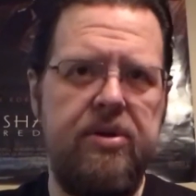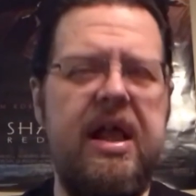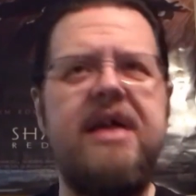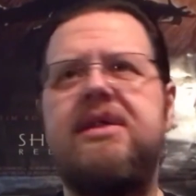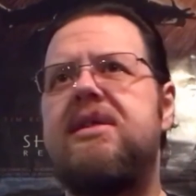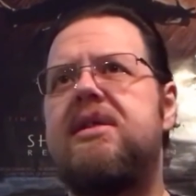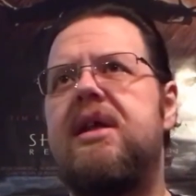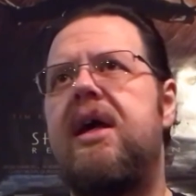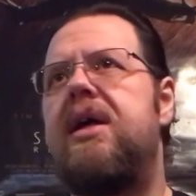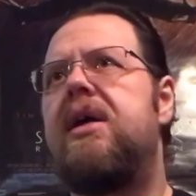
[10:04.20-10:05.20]
glasses
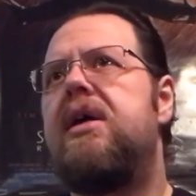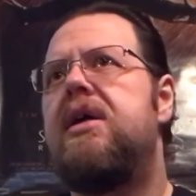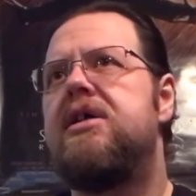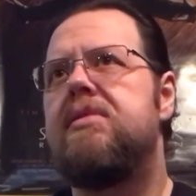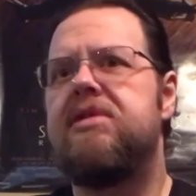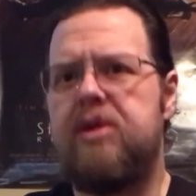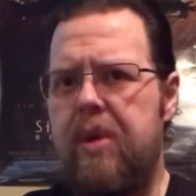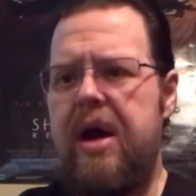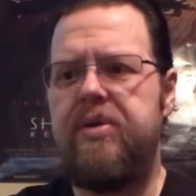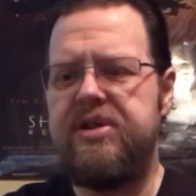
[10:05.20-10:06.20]
today, someone's like,
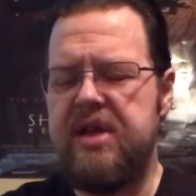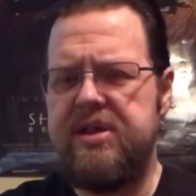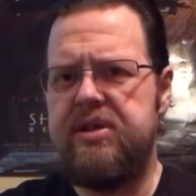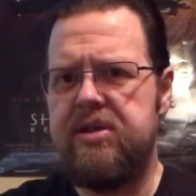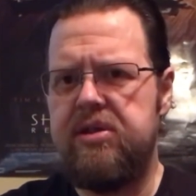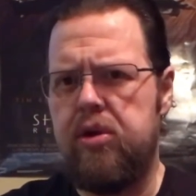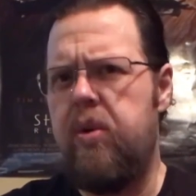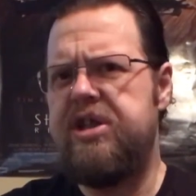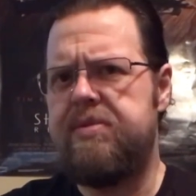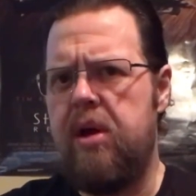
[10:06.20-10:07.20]
wow, these glasses look
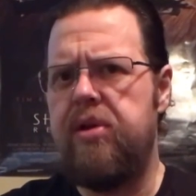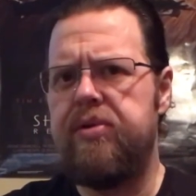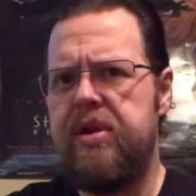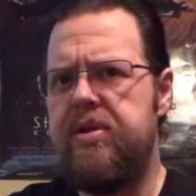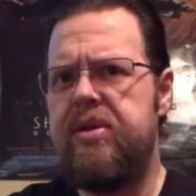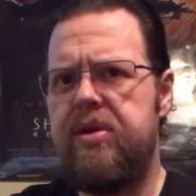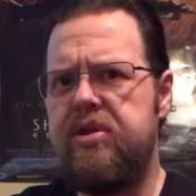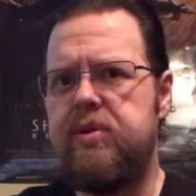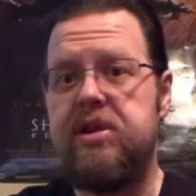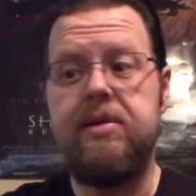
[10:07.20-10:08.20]
way smaller than those ones.